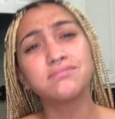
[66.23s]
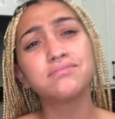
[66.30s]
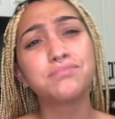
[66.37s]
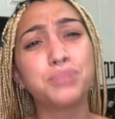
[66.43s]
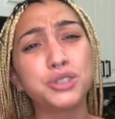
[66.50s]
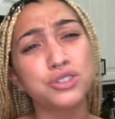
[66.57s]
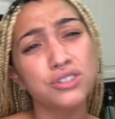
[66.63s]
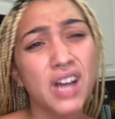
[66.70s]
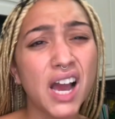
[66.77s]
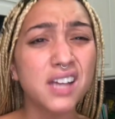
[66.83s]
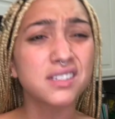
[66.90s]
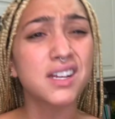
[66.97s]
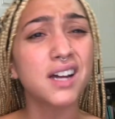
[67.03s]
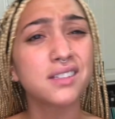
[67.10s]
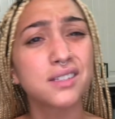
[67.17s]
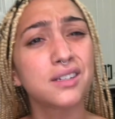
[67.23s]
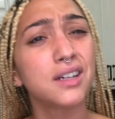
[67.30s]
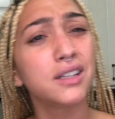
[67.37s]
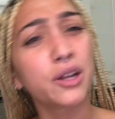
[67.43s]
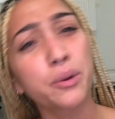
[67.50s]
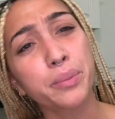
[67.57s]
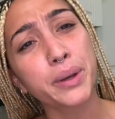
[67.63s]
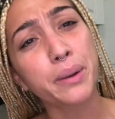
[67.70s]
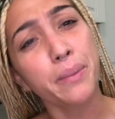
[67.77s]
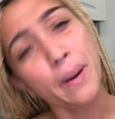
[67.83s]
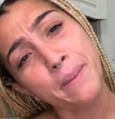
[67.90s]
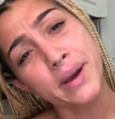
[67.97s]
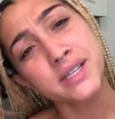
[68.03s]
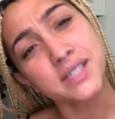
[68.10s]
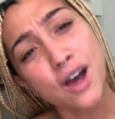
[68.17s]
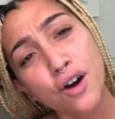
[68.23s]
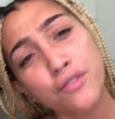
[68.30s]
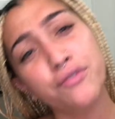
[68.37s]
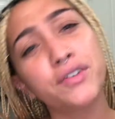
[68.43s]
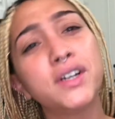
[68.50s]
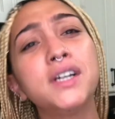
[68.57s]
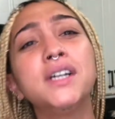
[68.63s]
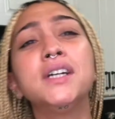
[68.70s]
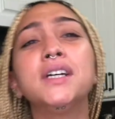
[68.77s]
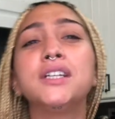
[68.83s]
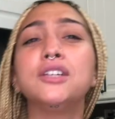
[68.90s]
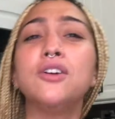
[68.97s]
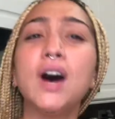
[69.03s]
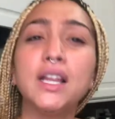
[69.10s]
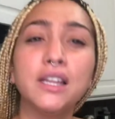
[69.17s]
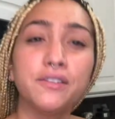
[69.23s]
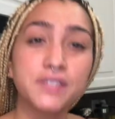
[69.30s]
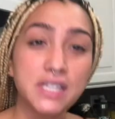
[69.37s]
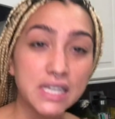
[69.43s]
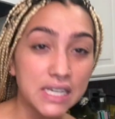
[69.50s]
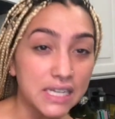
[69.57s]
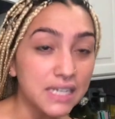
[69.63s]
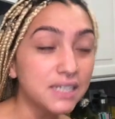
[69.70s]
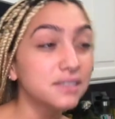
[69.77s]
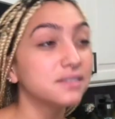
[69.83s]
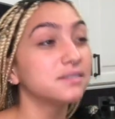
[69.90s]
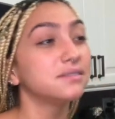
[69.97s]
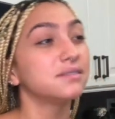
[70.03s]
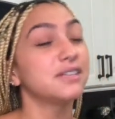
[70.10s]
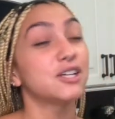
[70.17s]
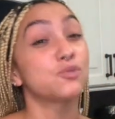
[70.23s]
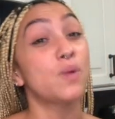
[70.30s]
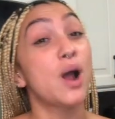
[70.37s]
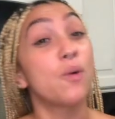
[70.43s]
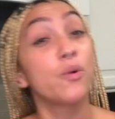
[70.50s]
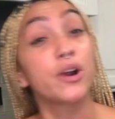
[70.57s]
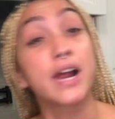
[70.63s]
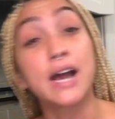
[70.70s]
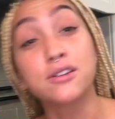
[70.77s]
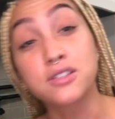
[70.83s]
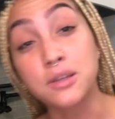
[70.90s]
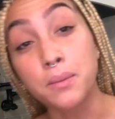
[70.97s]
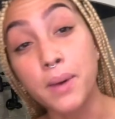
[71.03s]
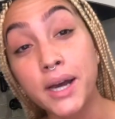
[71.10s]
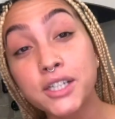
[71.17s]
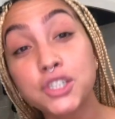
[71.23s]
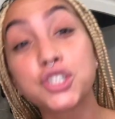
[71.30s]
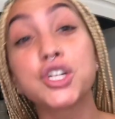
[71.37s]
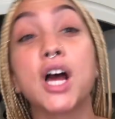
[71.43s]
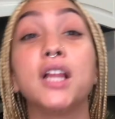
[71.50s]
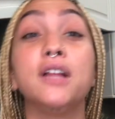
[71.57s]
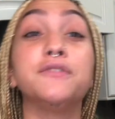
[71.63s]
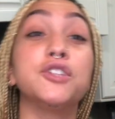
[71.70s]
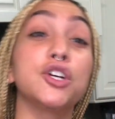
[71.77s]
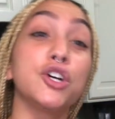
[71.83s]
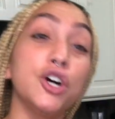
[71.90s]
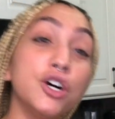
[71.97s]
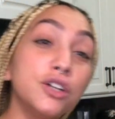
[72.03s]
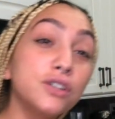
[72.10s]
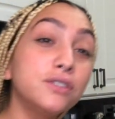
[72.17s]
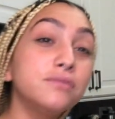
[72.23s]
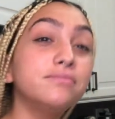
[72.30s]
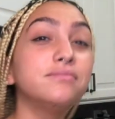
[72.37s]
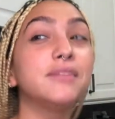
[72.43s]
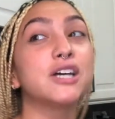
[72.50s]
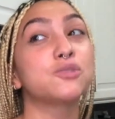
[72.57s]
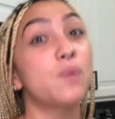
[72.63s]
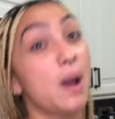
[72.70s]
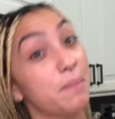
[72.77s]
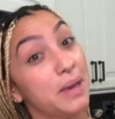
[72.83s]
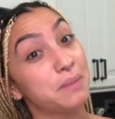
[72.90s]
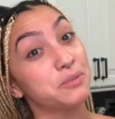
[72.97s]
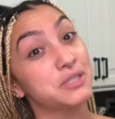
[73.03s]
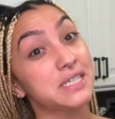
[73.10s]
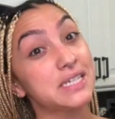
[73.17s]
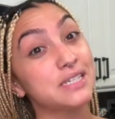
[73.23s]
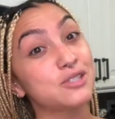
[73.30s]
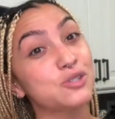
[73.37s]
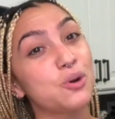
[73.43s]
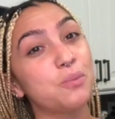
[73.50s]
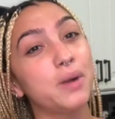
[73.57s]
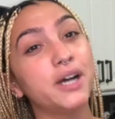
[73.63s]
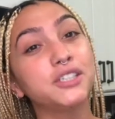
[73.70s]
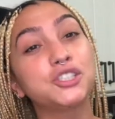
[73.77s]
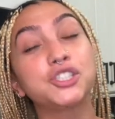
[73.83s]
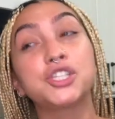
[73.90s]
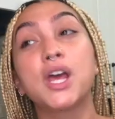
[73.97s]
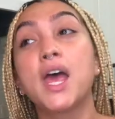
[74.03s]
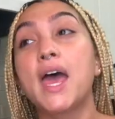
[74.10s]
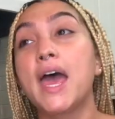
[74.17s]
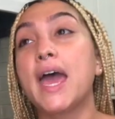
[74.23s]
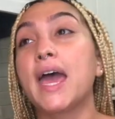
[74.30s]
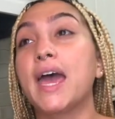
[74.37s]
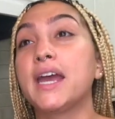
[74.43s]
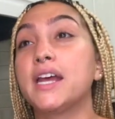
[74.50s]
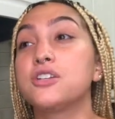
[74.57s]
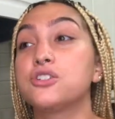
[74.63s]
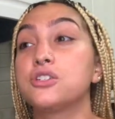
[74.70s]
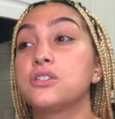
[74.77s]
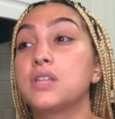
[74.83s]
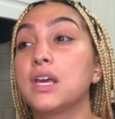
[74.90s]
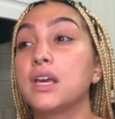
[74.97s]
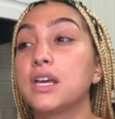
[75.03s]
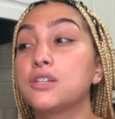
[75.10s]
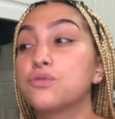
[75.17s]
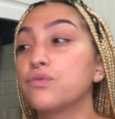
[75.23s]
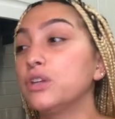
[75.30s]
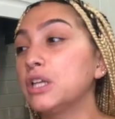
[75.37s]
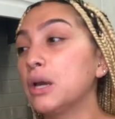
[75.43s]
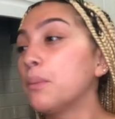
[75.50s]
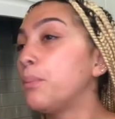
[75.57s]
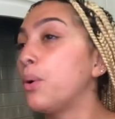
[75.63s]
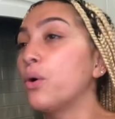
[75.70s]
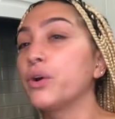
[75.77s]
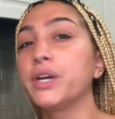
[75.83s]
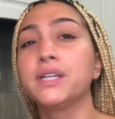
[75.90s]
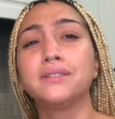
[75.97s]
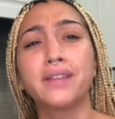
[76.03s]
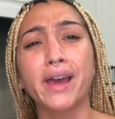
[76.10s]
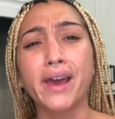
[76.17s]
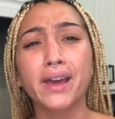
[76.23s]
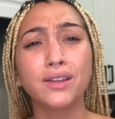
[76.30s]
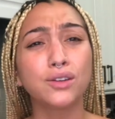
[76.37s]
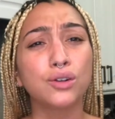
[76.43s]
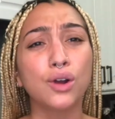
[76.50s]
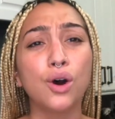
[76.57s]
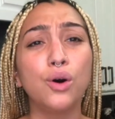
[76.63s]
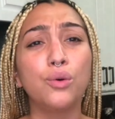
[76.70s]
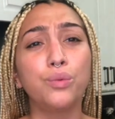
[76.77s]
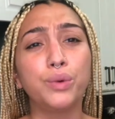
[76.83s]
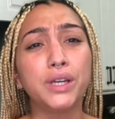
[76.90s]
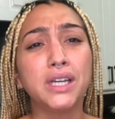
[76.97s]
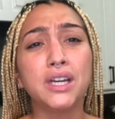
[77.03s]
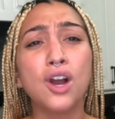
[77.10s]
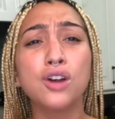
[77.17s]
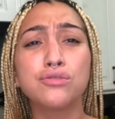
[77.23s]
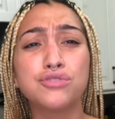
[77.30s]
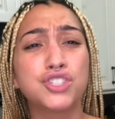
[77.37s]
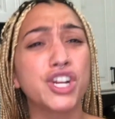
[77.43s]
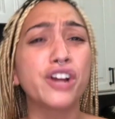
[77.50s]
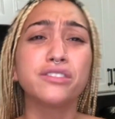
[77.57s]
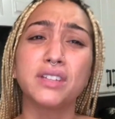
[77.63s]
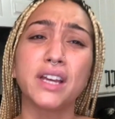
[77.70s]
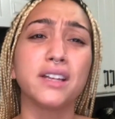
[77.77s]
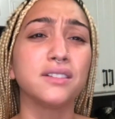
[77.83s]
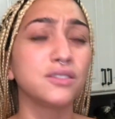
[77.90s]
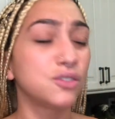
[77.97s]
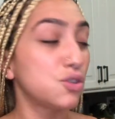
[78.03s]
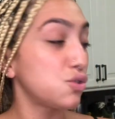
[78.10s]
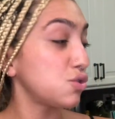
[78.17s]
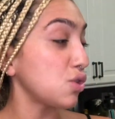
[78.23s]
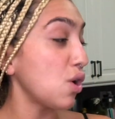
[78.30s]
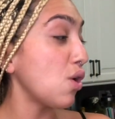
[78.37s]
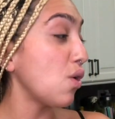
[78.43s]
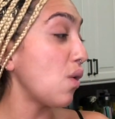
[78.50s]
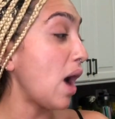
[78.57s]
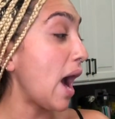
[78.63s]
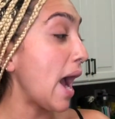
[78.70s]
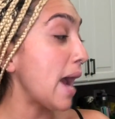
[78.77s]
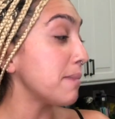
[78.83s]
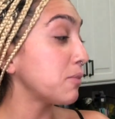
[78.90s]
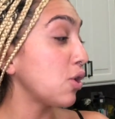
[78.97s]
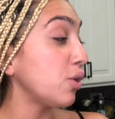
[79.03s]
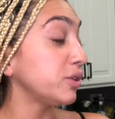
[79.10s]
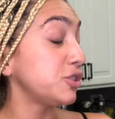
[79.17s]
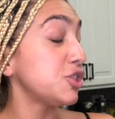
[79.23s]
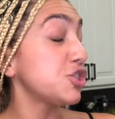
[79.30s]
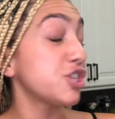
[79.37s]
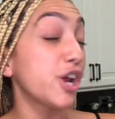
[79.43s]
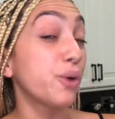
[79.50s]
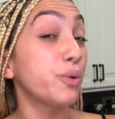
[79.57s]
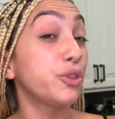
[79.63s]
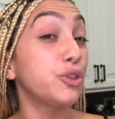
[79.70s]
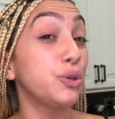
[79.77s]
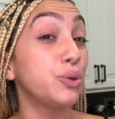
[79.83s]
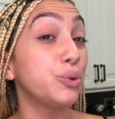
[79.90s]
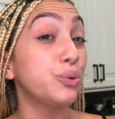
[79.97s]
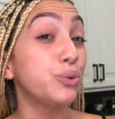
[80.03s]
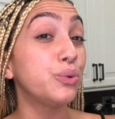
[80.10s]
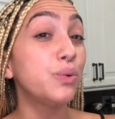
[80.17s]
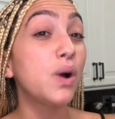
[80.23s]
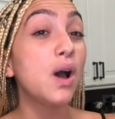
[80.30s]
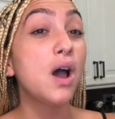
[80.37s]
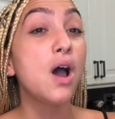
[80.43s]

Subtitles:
Put you guys on to a little bit about myself. You know, I love to eat. That's why I work out so much. I love to cook. That's why I'm able to eat so much. And I just think it's really important that, you know, we share things. So I'm going to share with you